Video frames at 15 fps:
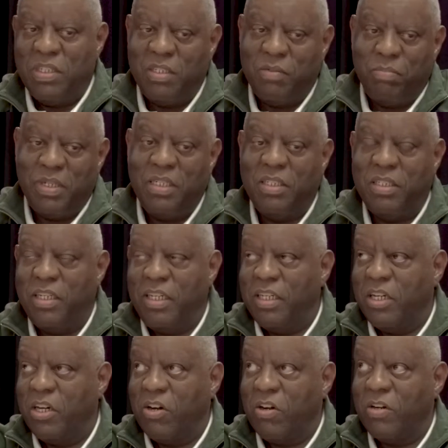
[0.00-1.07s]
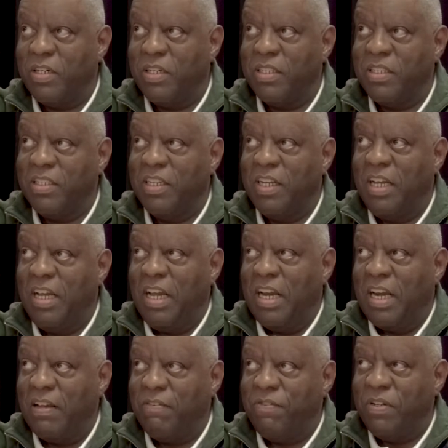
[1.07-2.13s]
which means to encourage.
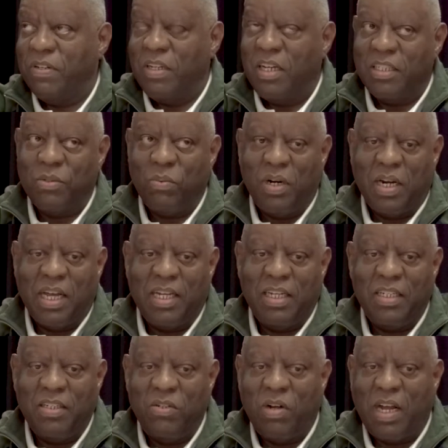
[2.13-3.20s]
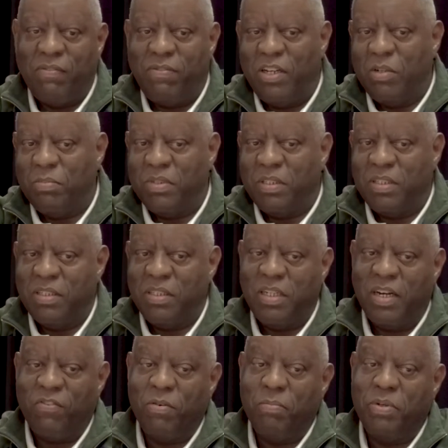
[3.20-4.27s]
And I feel that's what I can do. I've helped
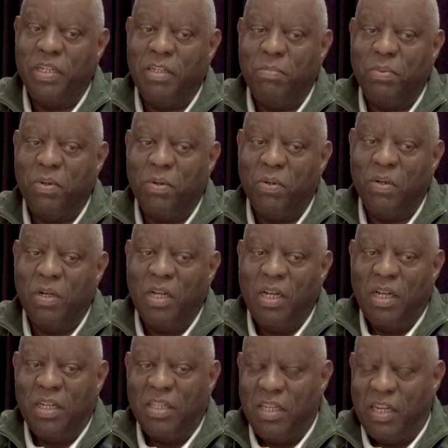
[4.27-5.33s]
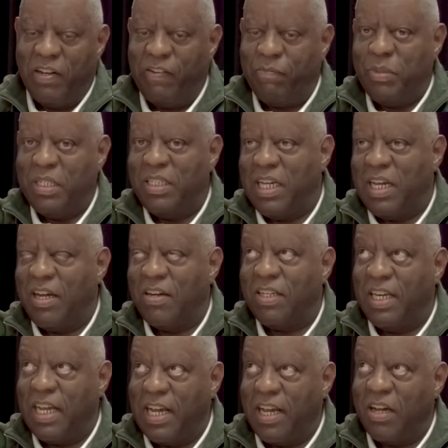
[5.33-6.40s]
several people that have been
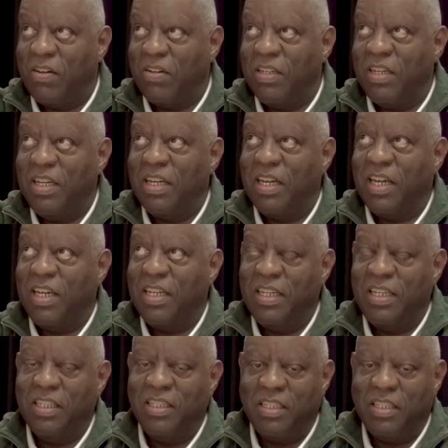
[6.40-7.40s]
down and out, and I